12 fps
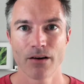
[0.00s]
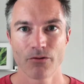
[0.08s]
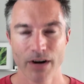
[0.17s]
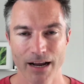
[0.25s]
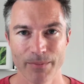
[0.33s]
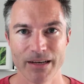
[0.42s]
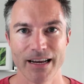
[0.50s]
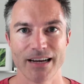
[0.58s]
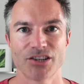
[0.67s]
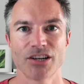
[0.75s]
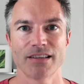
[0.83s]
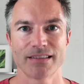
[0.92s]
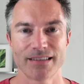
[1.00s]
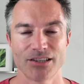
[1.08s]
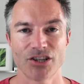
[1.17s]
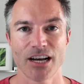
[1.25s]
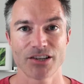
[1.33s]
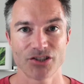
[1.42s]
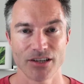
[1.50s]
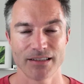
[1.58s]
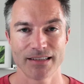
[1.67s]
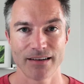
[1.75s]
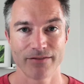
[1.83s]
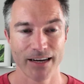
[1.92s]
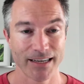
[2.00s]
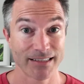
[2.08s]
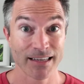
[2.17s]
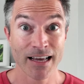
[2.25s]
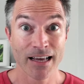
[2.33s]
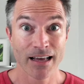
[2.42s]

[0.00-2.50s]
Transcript: recommendations, suggestions, advice,